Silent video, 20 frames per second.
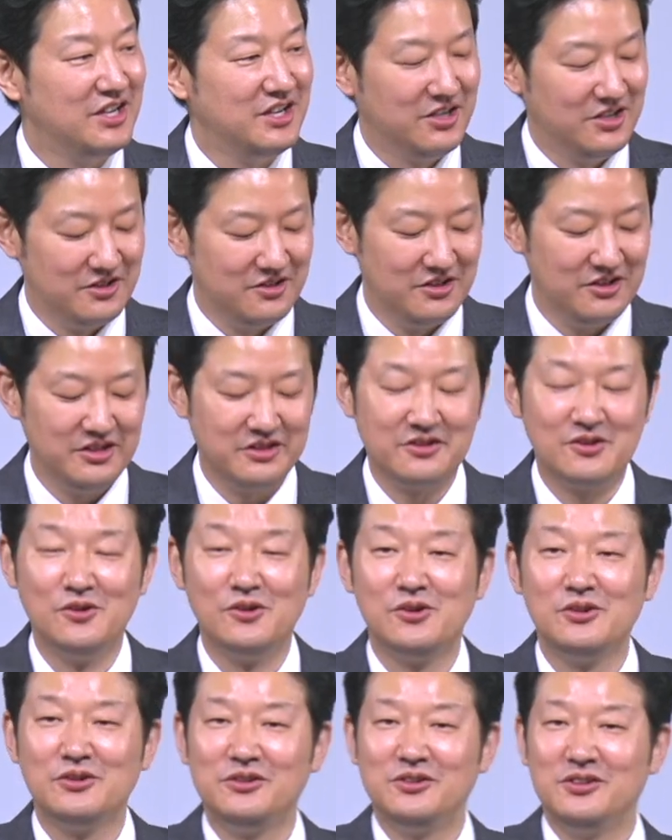Let's
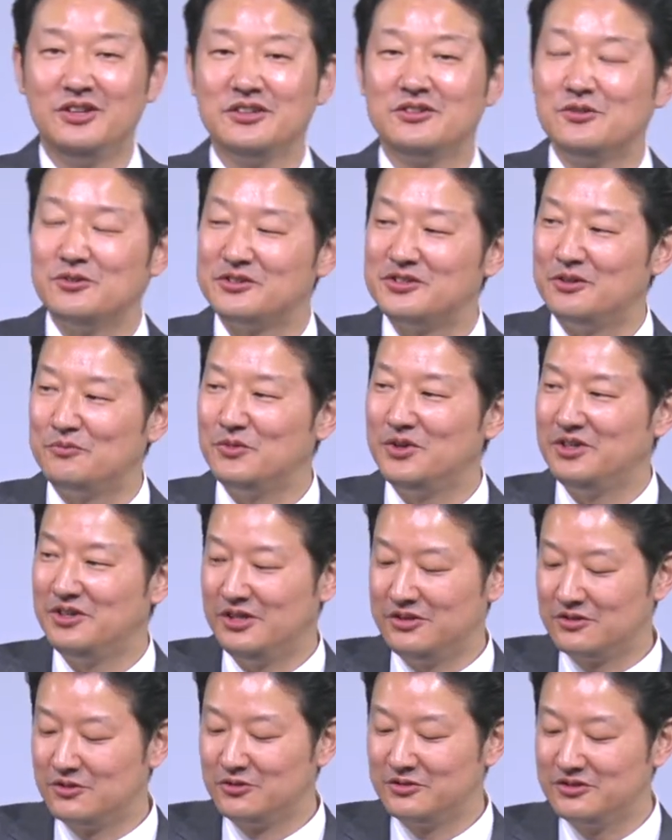go somewhere.
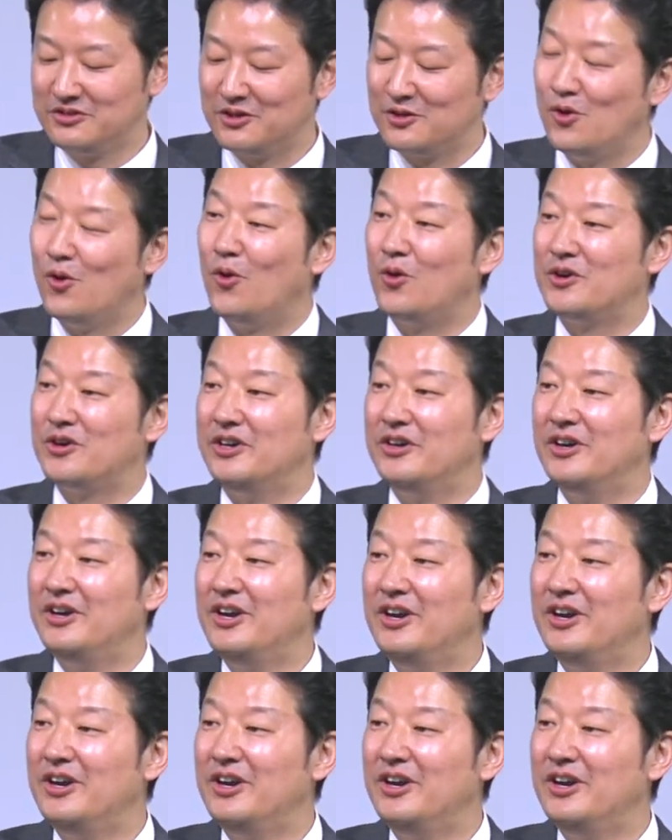Let's go to the corner.